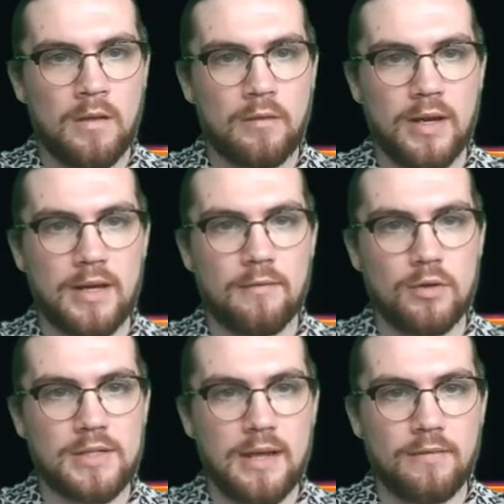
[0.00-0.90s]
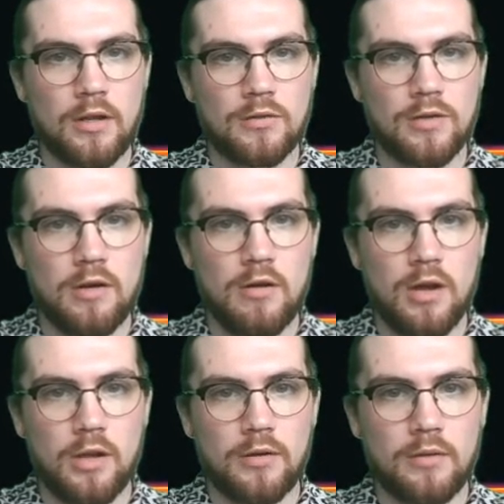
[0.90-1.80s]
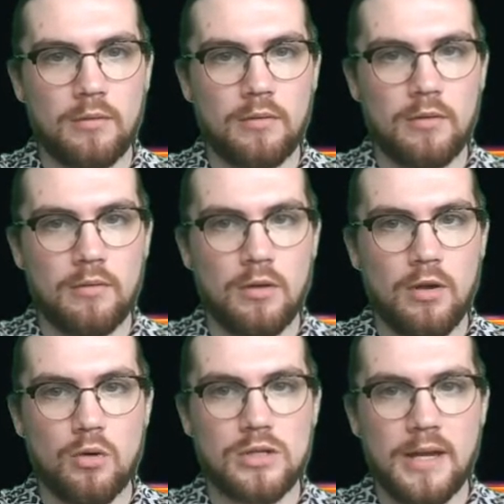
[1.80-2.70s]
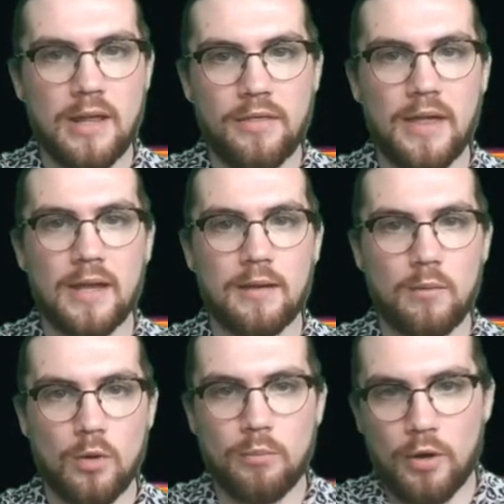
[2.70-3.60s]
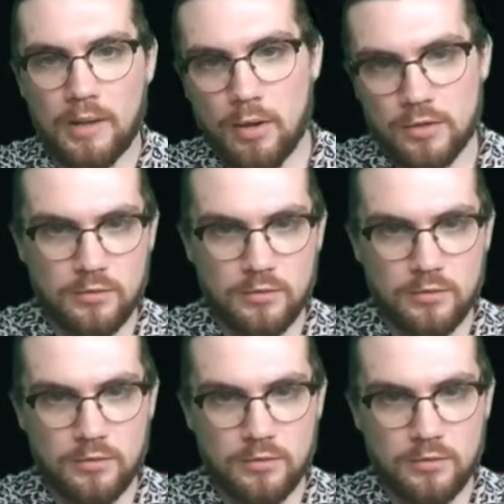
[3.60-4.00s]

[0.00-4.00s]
Fang Havenborg's definitely out, so they're all out. Ghostlight, I think we're going to put him out too.